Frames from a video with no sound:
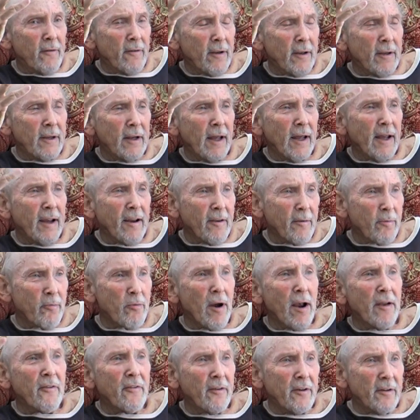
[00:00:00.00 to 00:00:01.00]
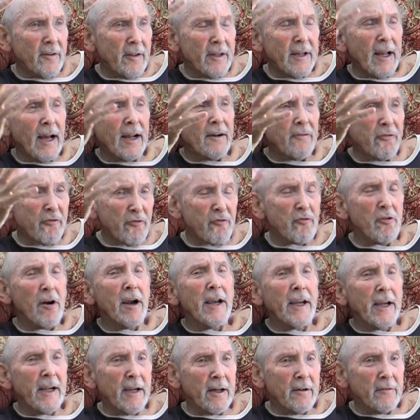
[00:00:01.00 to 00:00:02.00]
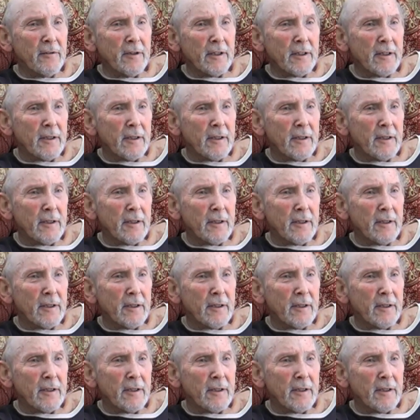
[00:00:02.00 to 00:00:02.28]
and they express it. They're not afraid of it.